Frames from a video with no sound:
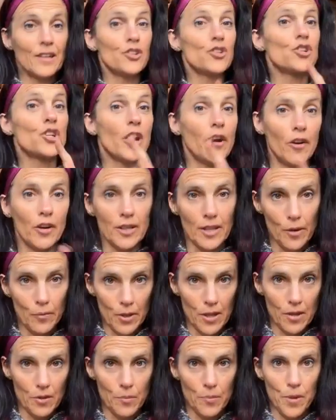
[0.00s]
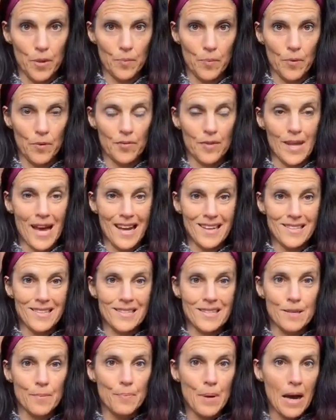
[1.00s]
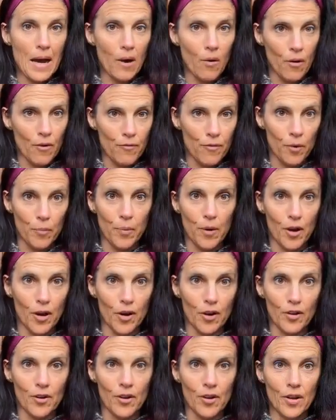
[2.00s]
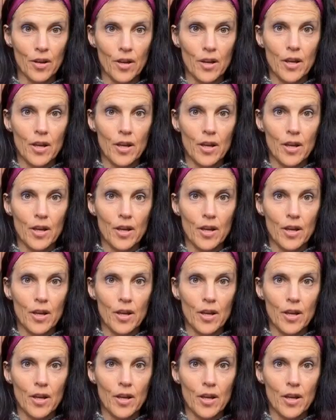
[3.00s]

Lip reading: and then sharing that with other people. That's the powerful part,